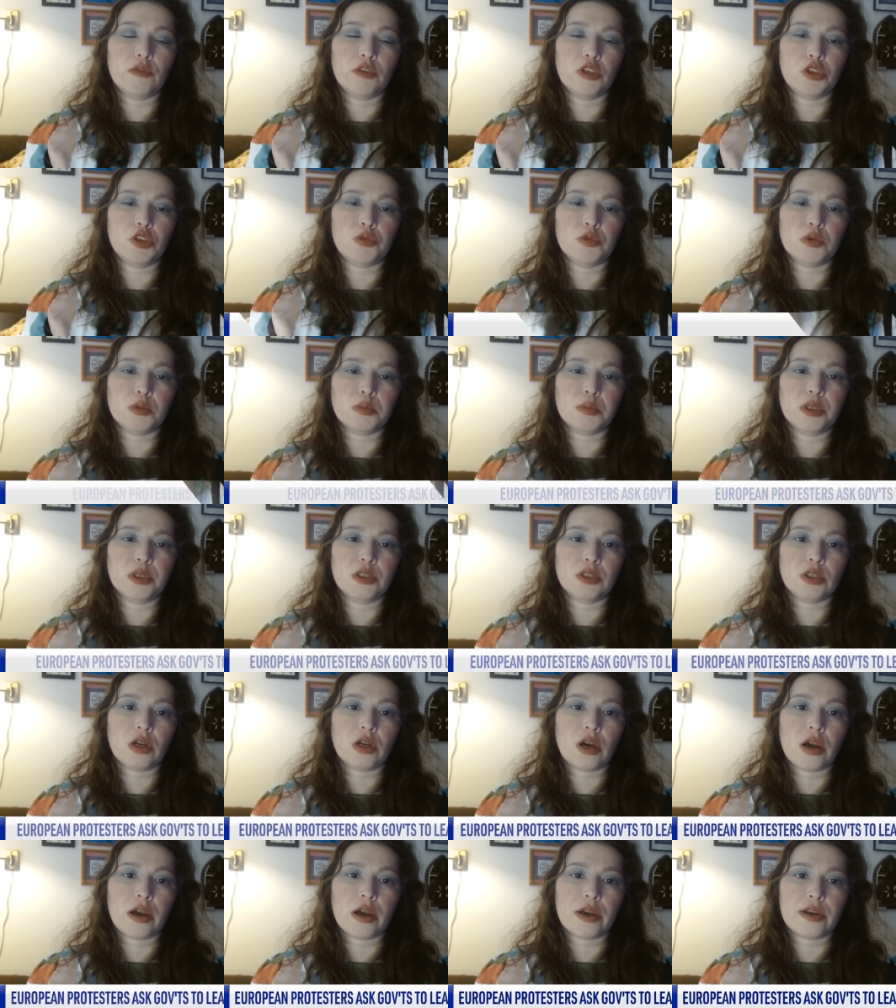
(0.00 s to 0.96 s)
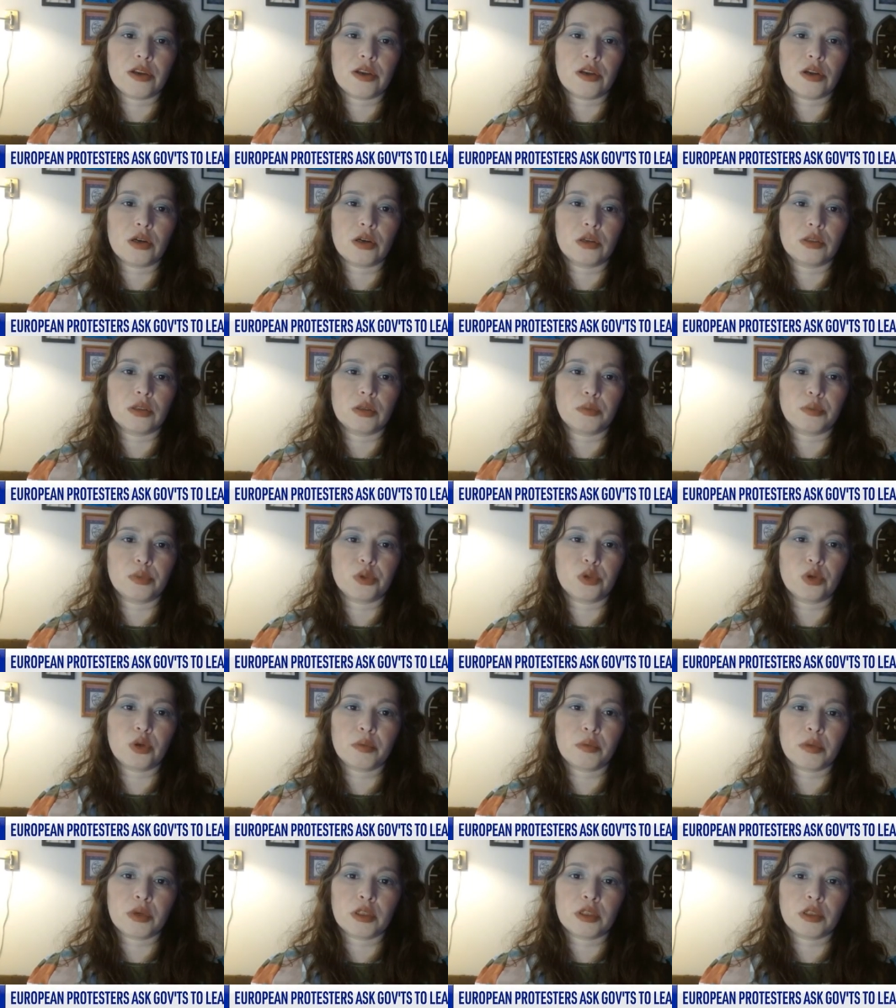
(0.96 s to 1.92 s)
Which will mean higher
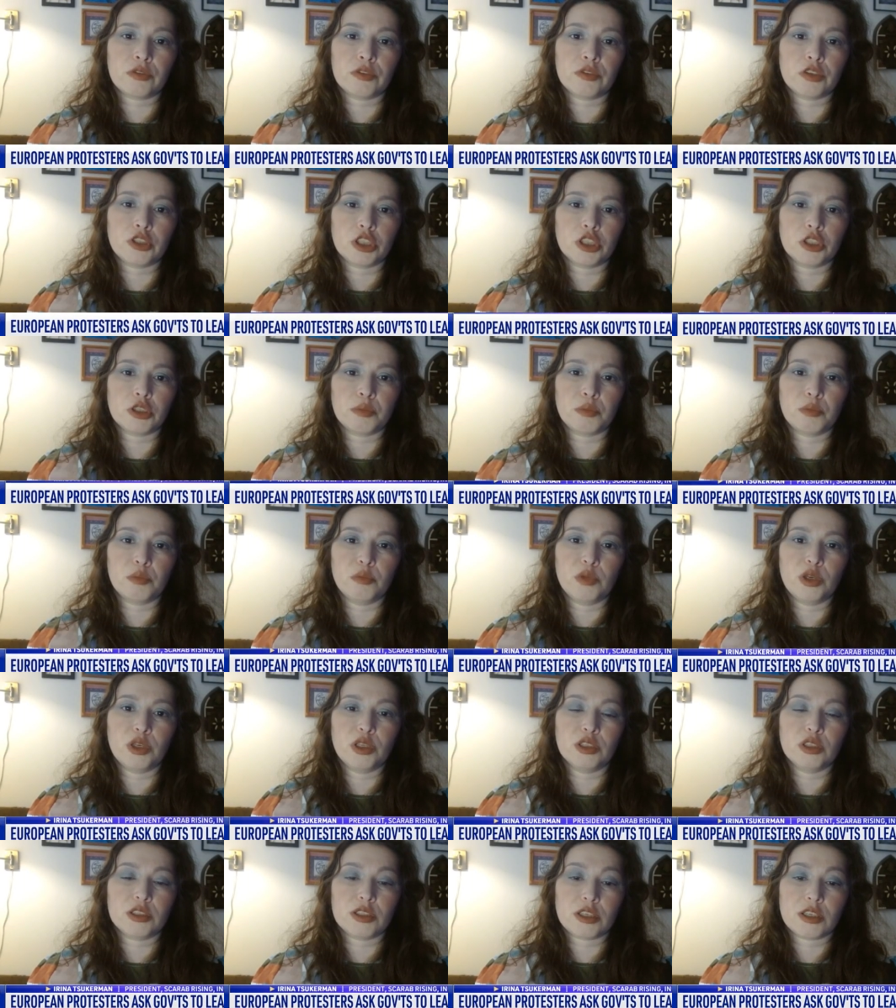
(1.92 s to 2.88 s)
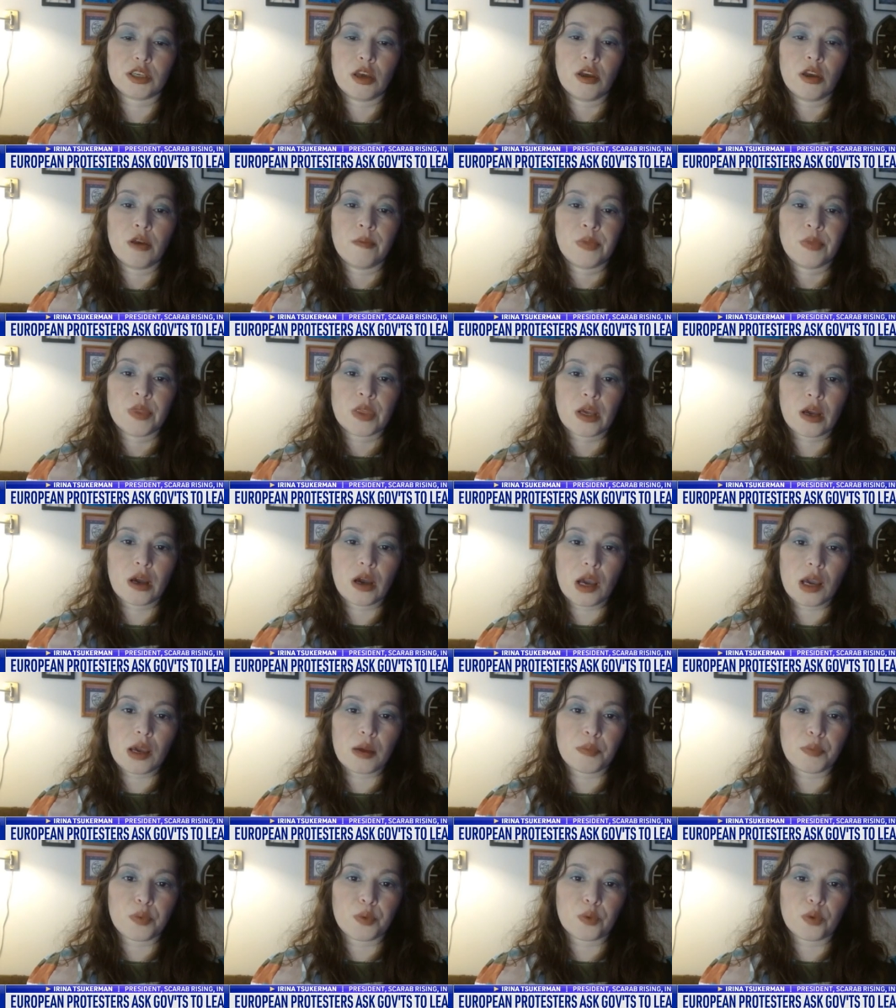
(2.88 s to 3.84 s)
unemployment, which it means
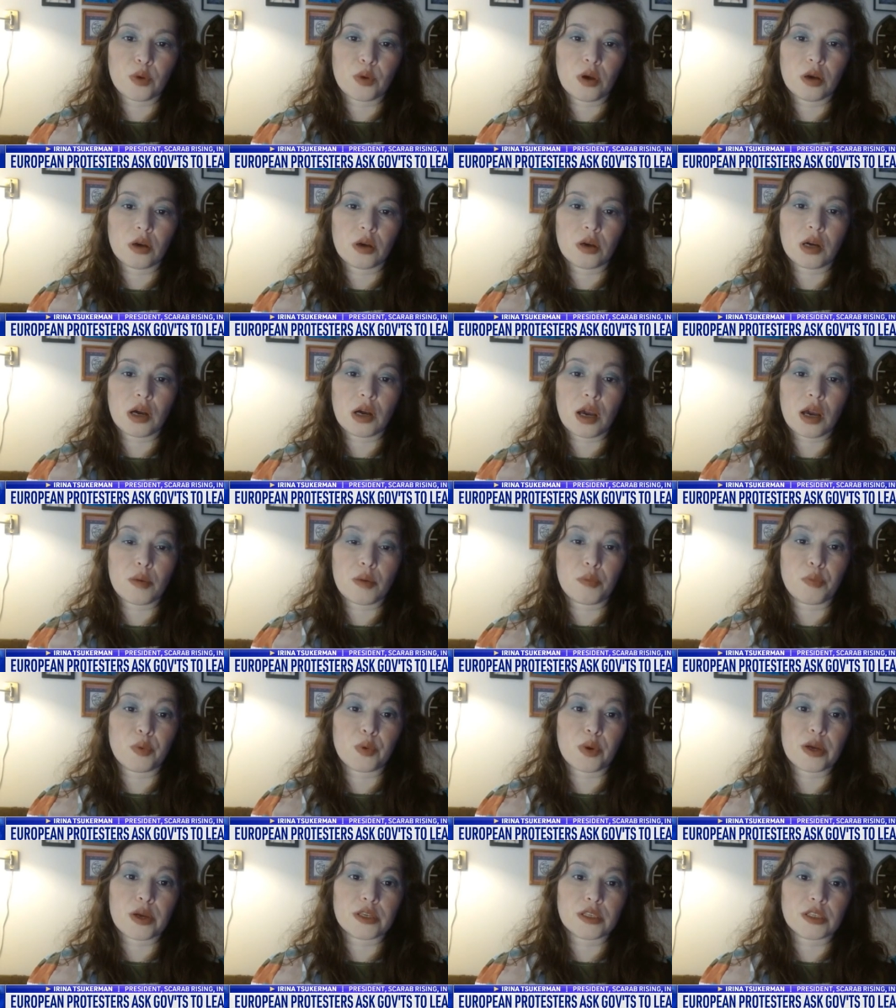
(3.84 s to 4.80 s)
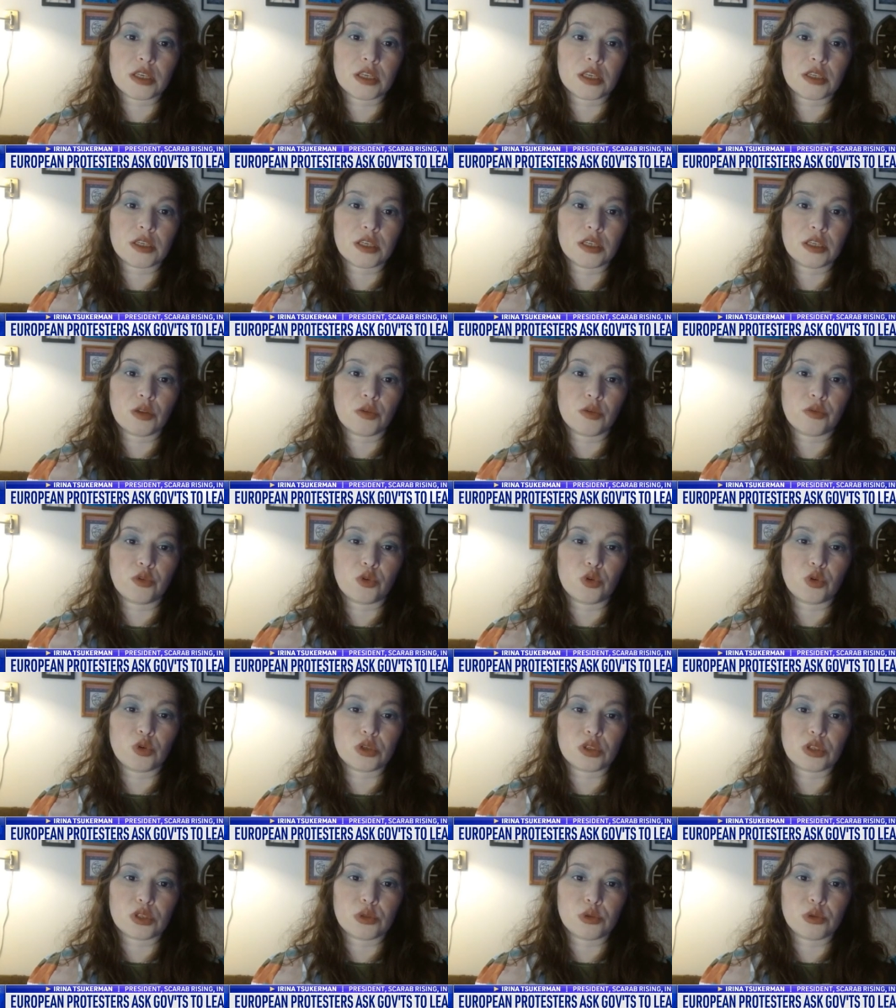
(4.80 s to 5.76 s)
higher, uh, higher prices and, of
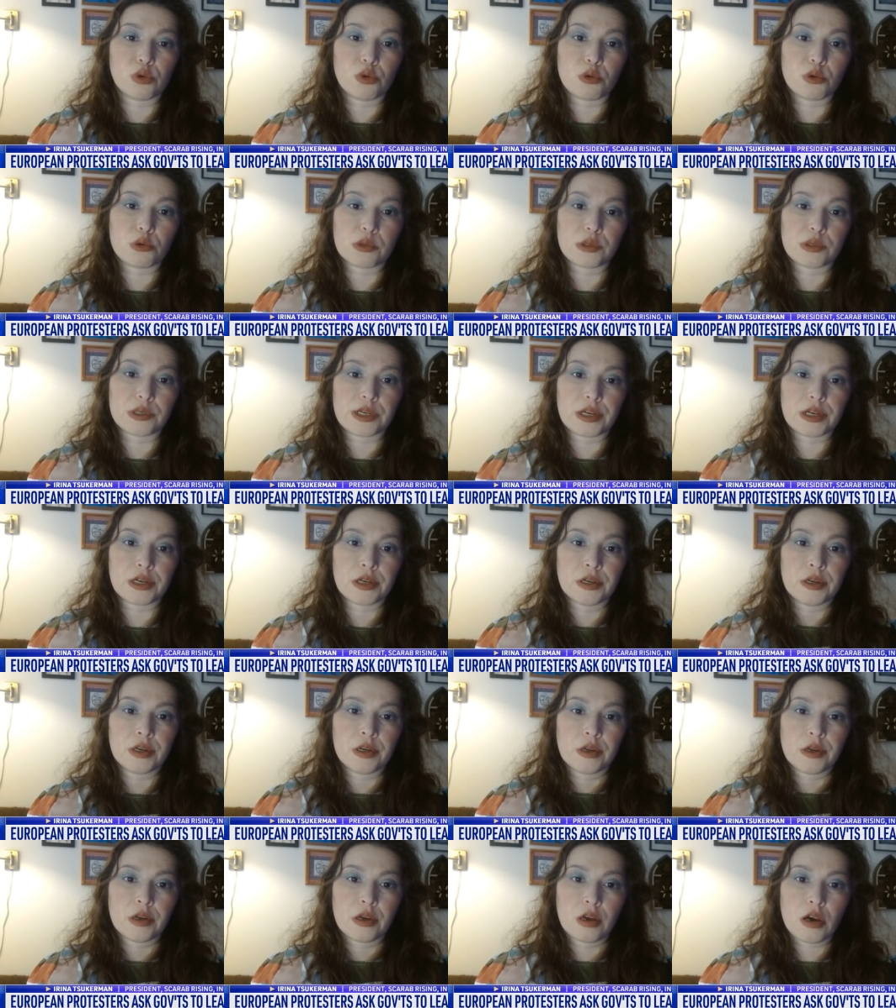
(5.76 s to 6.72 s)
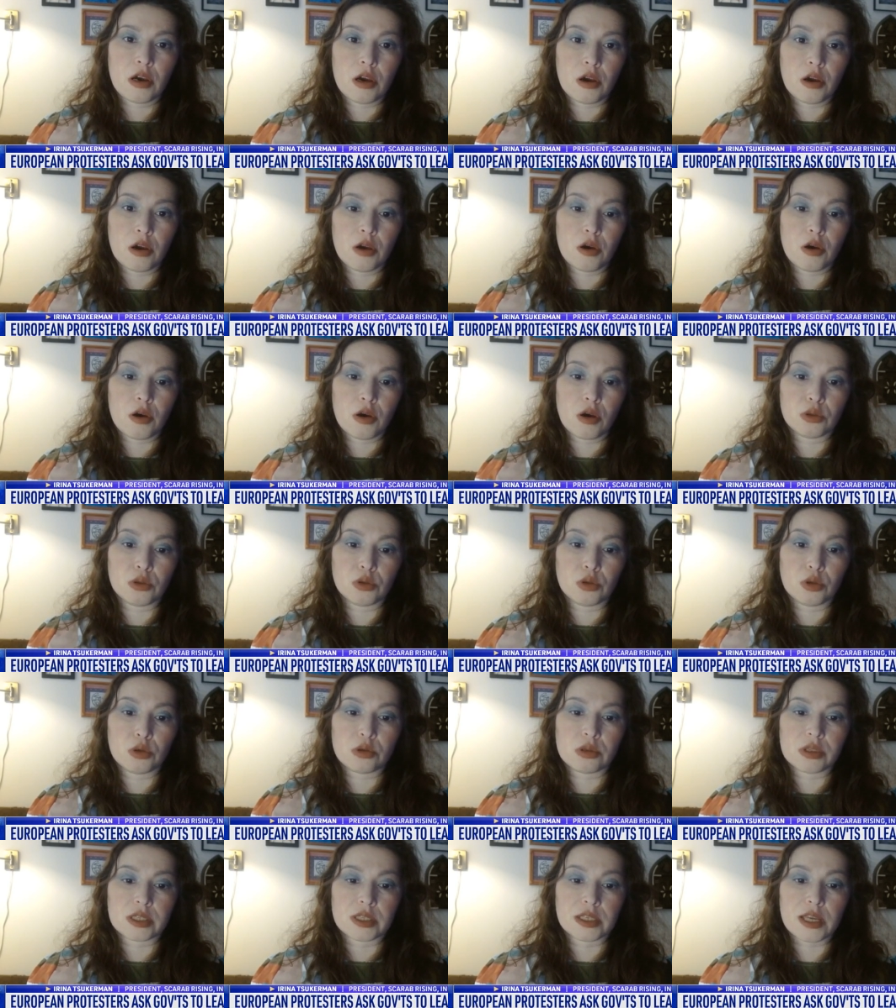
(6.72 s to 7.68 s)
course, lower, uh,
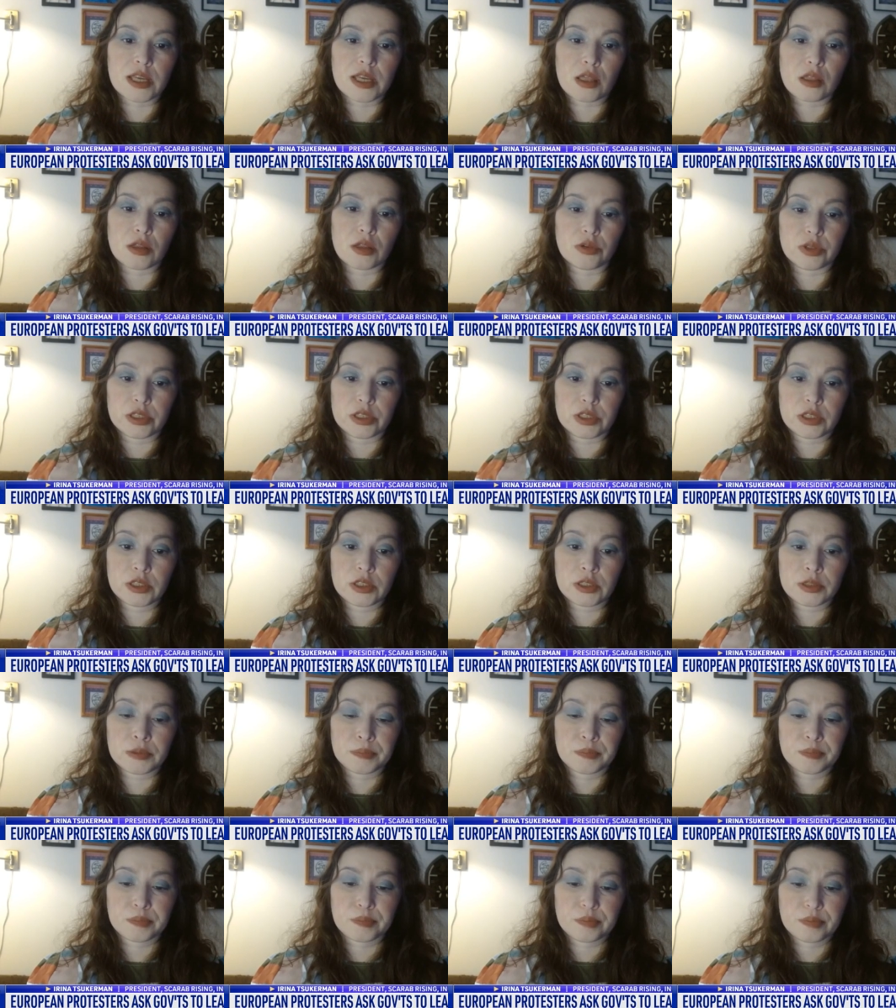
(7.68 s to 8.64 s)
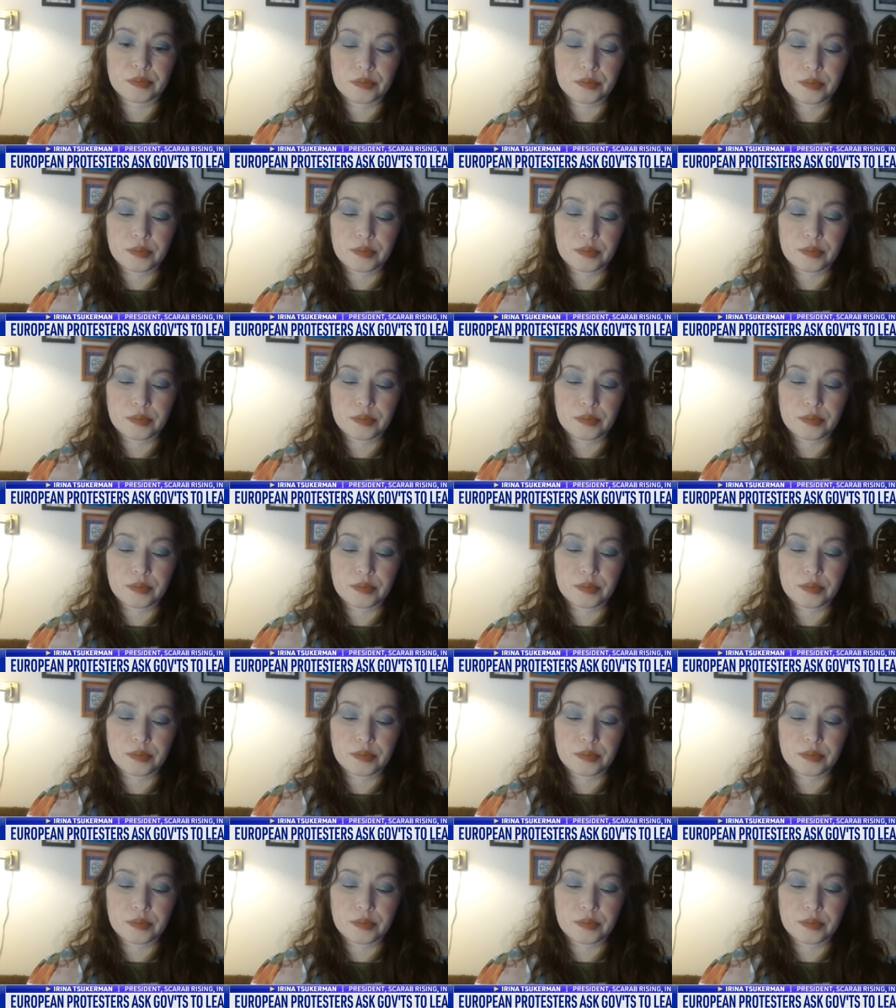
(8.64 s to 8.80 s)
lower salaries